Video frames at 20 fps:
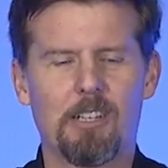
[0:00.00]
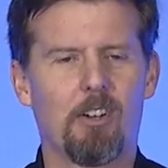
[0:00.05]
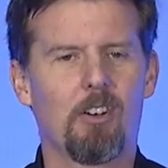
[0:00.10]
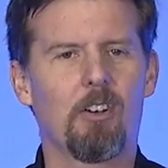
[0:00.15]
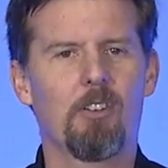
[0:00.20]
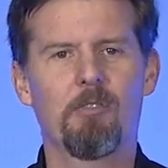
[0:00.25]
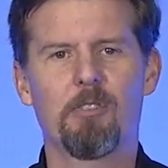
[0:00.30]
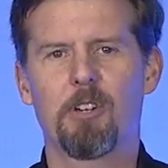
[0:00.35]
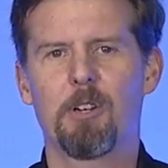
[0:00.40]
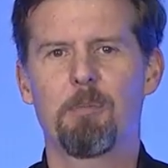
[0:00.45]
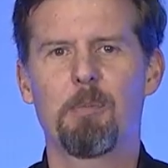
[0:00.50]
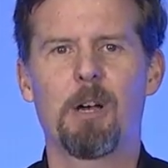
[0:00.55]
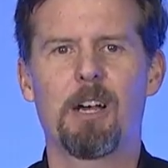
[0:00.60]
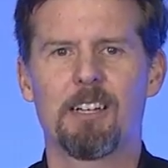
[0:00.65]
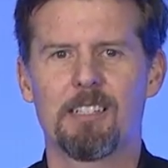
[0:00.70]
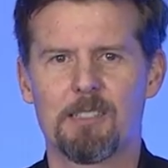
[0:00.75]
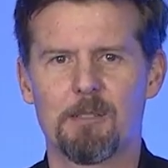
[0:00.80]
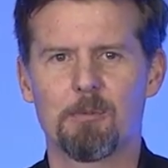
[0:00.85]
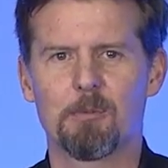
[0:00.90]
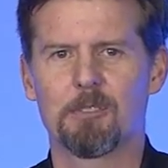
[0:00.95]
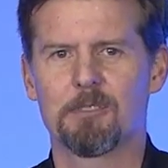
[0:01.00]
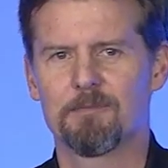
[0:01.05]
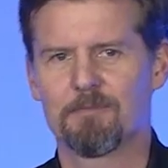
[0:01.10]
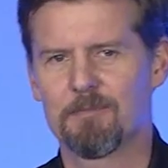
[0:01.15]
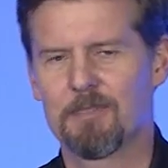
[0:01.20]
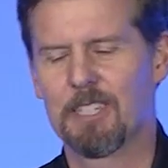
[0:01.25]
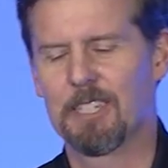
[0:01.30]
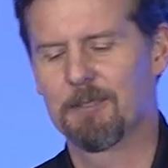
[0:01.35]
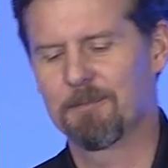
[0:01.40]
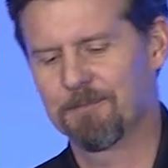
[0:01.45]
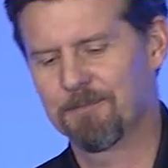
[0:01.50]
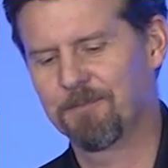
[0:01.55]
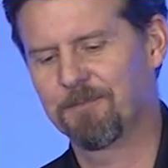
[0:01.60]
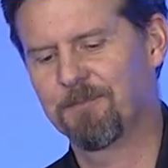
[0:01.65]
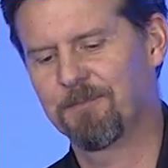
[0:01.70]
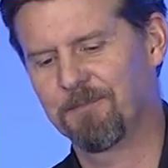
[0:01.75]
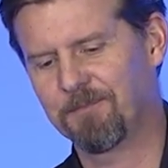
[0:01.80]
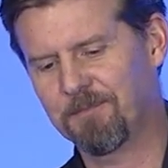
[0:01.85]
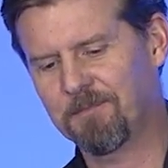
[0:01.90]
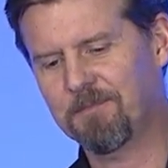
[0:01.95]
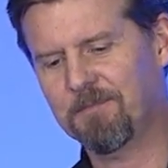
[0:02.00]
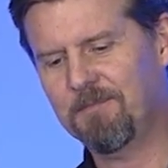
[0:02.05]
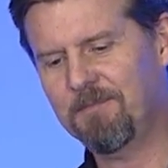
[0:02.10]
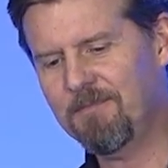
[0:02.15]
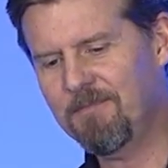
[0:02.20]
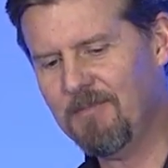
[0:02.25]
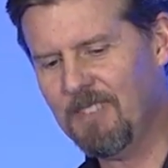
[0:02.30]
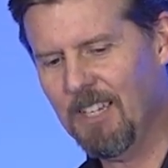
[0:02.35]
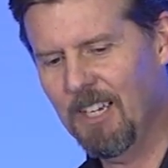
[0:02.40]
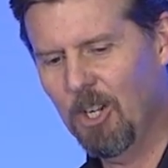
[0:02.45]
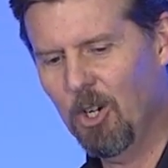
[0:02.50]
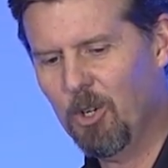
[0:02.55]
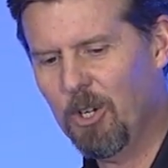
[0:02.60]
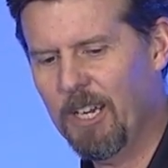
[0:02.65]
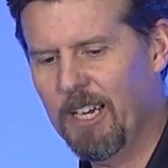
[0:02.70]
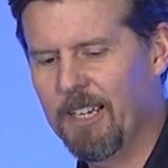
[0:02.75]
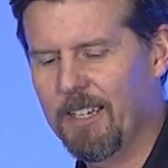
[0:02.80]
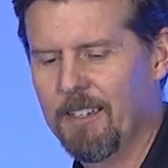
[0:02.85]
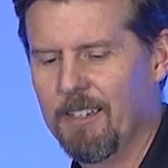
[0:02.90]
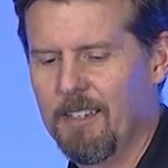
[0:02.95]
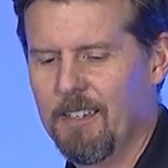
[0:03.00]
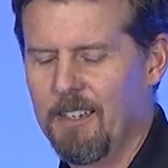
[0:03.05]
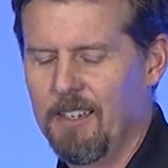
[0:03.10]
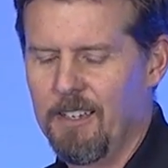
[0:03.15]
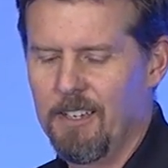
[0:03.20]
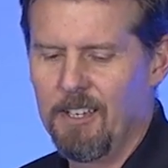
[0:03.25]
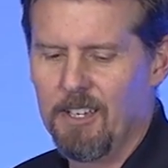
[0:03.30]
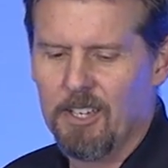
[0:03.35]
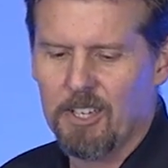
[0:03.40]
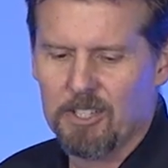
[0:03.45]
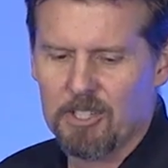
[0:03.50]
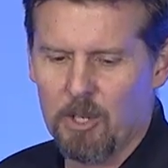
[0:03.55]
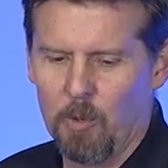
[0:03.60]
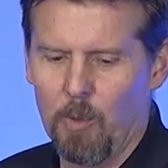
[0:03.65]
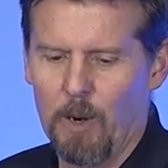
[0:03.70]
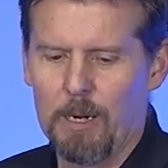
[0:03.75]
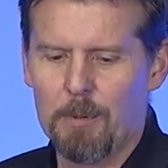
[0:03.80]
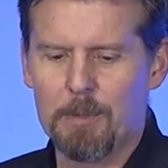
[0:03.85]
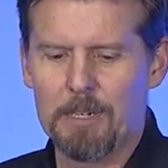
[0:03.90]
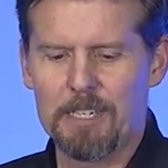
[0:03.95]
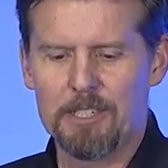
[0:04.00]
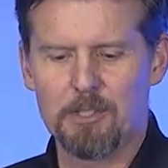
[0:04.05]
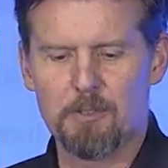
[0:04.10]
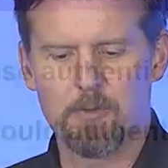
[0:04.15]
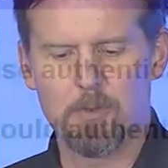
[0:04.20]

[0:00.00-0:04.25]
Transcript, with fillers: all very possible, yeah. Okay, so recommendation